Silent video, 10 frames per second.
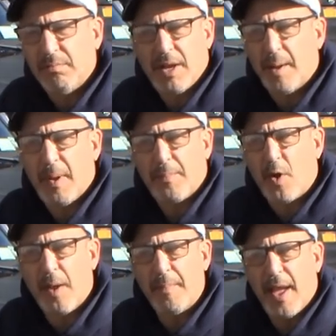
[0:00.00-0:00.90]
got my
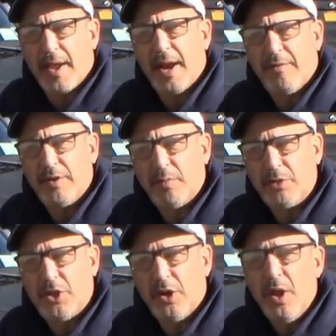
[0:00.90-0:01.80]
prime back and everything
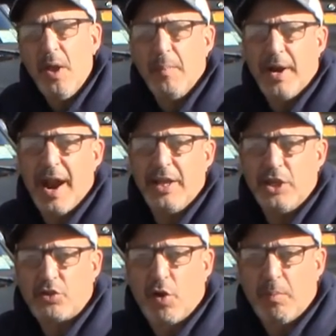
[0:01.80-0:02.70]
was good. But how do you
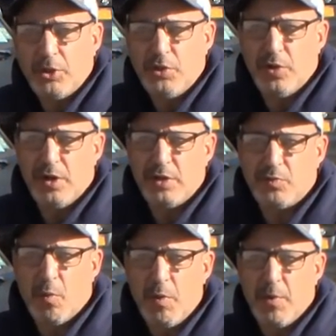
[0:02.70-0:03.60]
troubleshoot it is
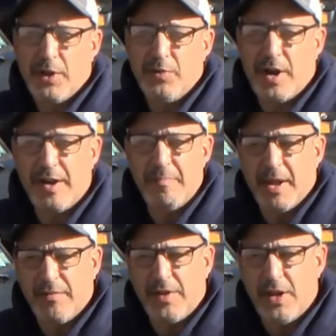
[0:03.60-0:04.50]
what we want to do. And I didn't
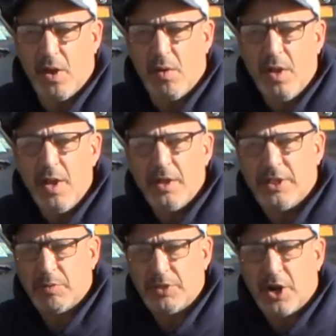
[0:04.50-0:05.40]
make a video
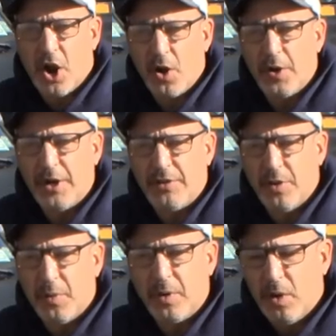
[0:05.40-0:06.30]
because in a hurry to
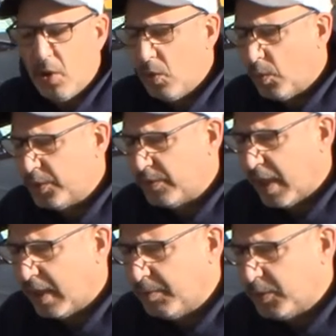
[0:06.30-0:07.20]
do it one
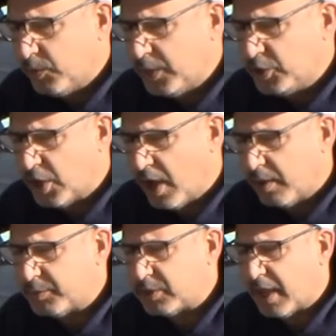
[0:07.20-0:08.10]
day between
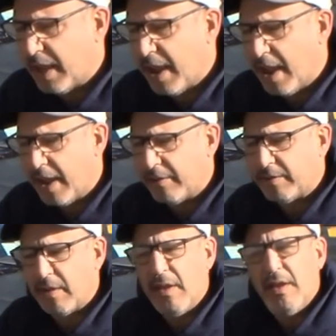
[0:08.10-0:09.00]
jobs,
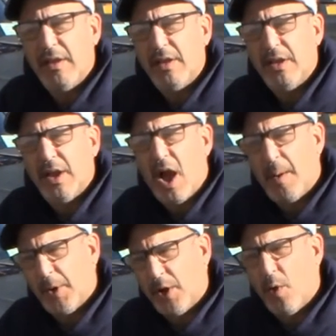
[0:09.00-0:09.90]
and
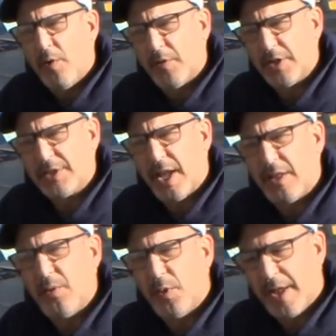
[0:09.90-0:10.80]
I'm going to go over
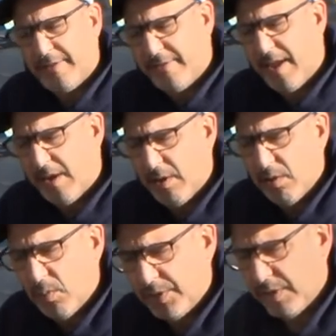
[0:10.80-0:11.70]
exactly what I did with you